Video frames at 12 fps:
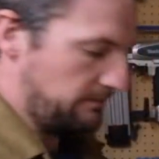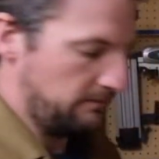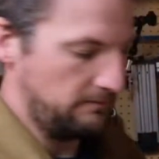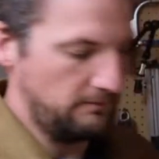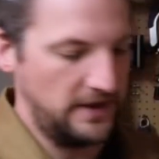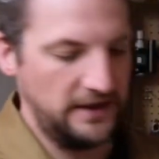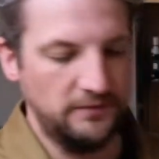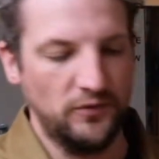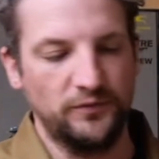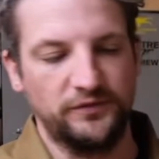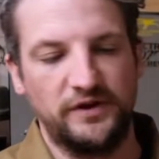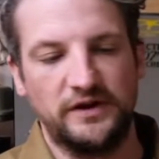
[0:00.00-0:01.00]
make them
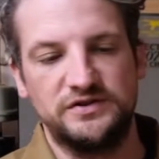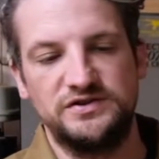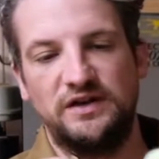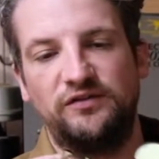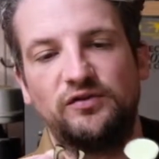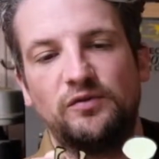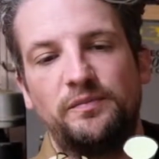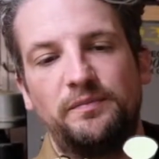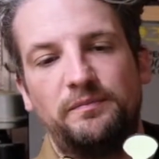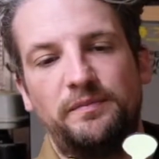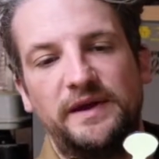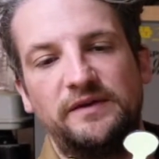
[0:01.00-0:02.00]
almost like a jigsaw
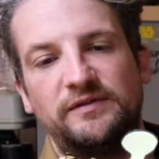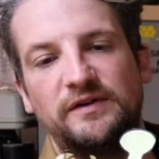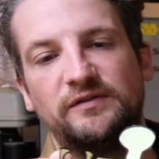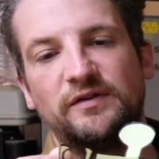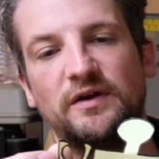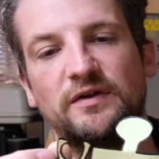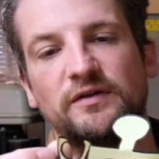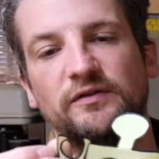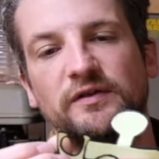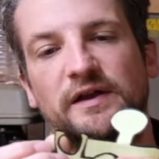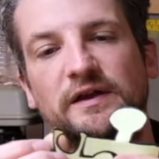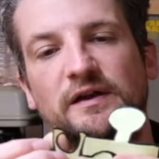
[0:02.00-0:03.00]
pieces,
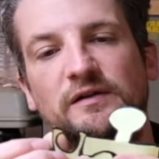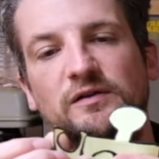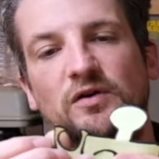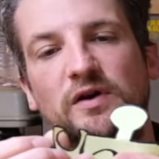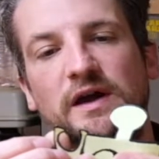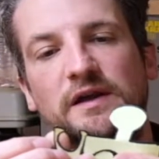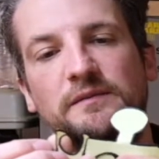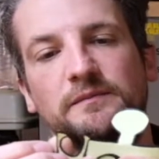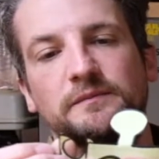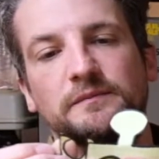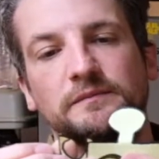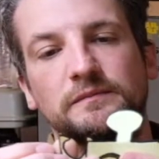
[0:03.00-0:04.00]
so they kind of lock in.
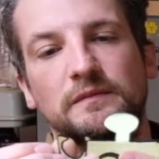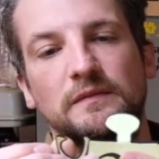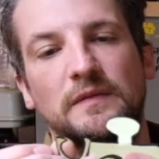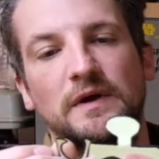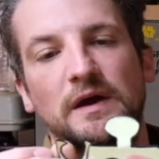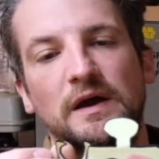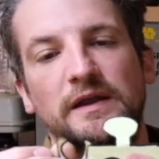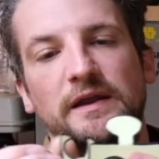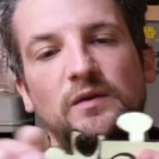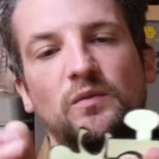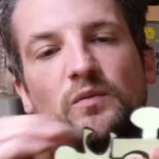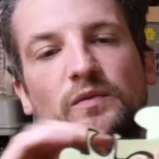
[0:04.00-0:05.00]

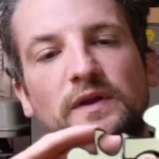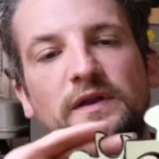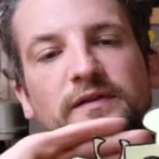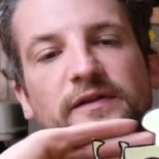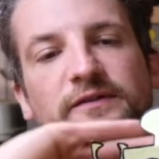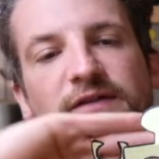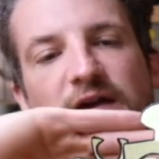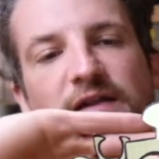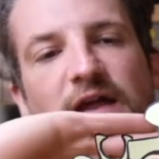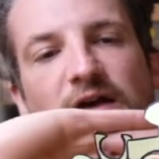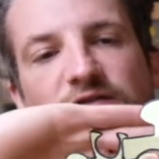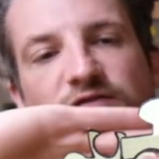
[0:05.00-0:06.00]
Then the
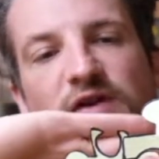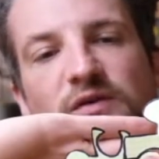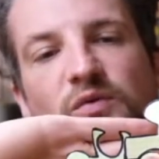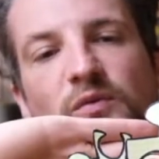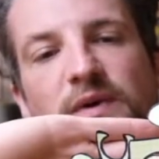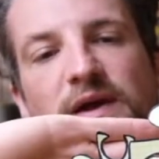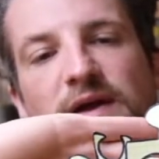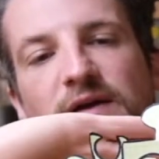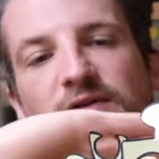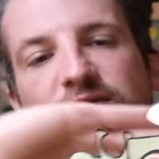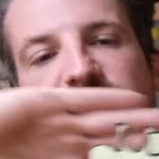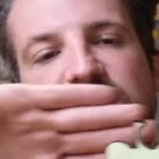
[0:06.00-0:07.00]
next sheet will be
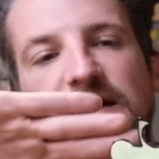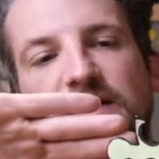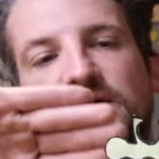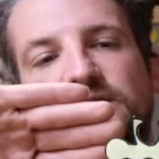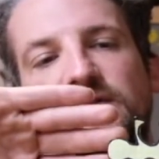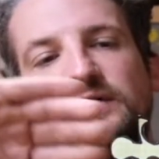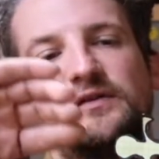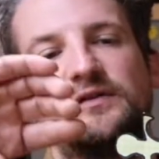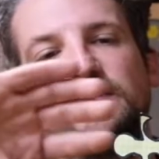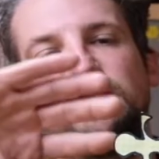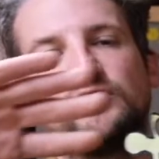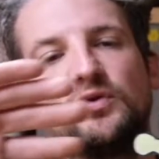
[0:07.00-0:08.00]
staggered, so
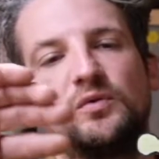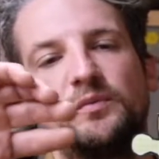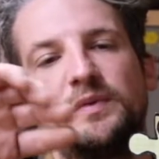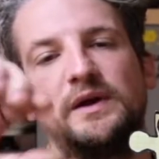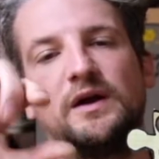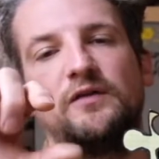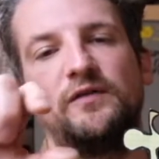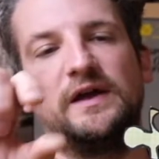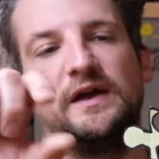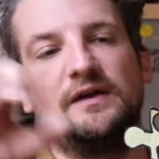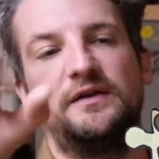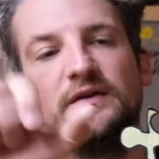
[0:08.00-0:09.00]
the joint will be over here,